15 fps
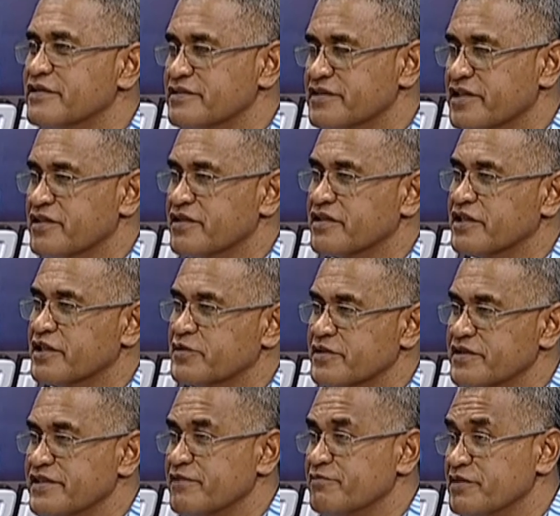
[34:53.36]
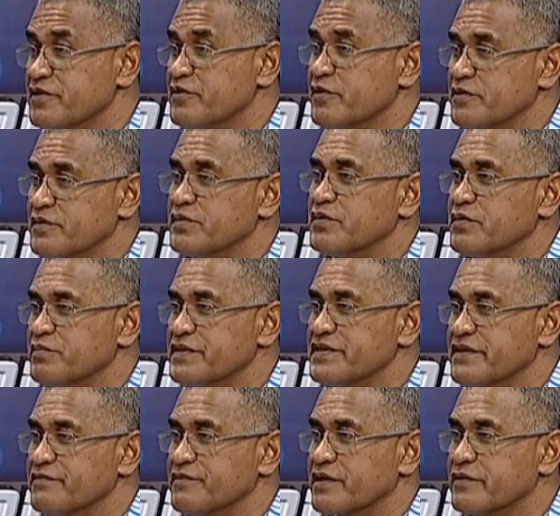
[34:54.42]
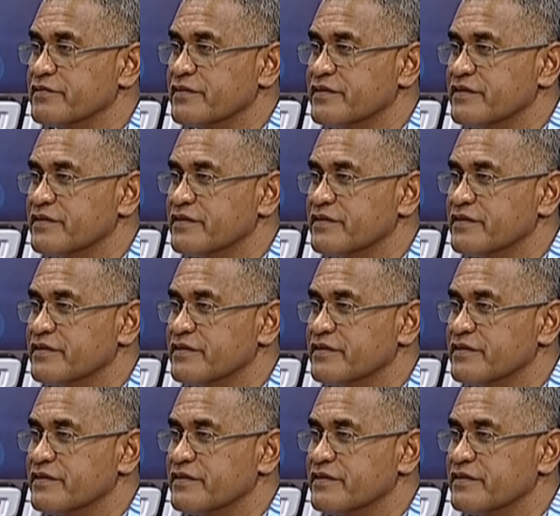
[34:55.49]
general account and $70 to your preserve account.